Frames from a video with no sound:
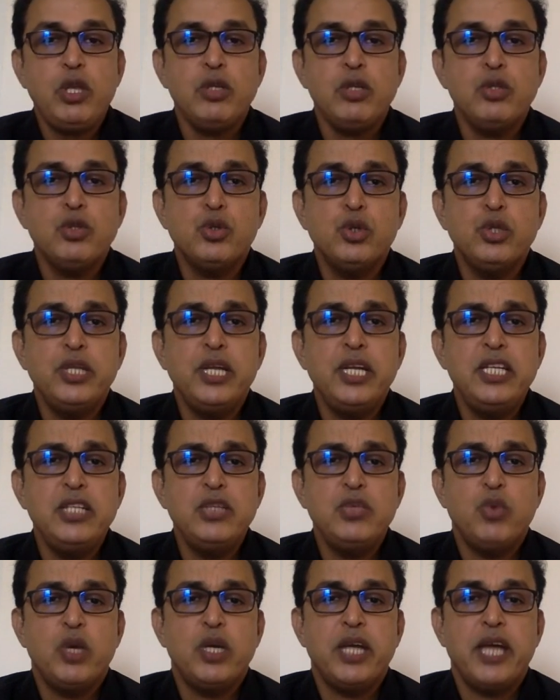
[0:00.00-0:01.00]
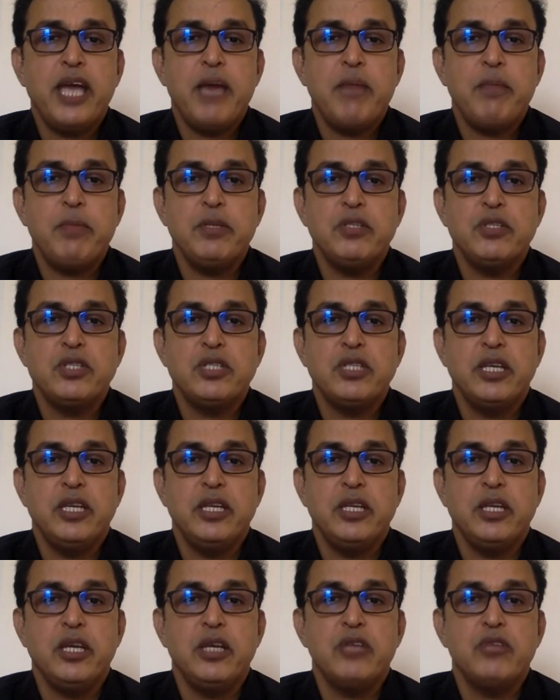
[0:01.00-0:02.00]
So that is what happens
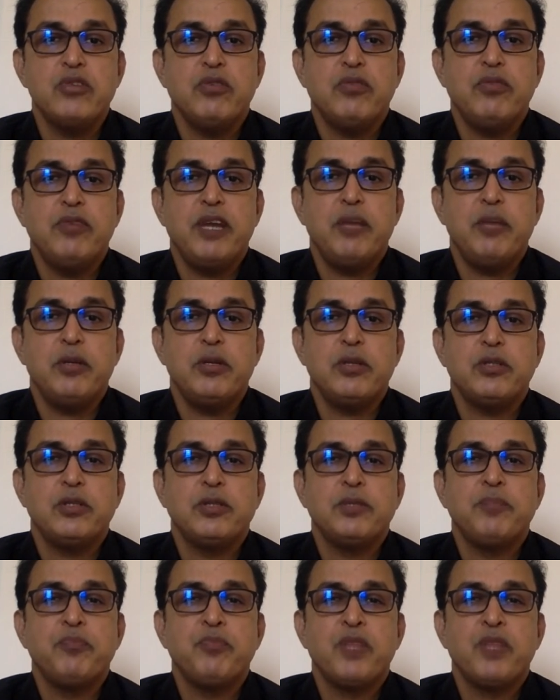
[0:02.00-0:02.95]
in case of diabetes.